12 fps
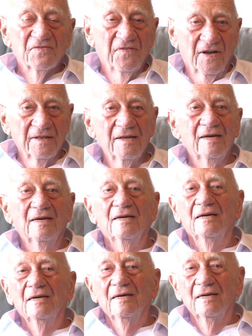fun.
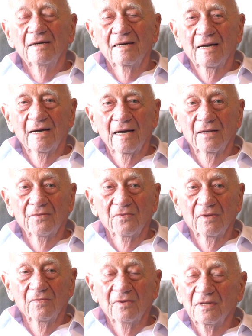And
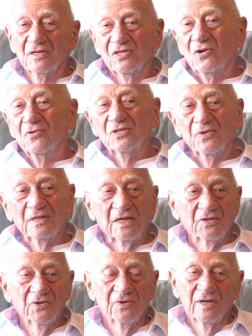there was always what to
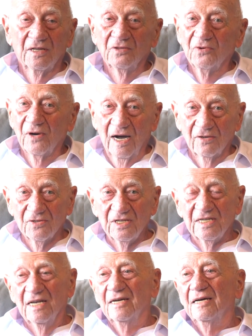do in a new
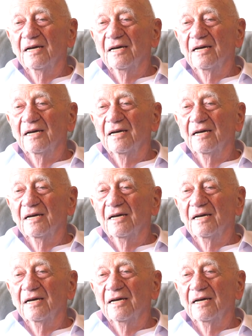house.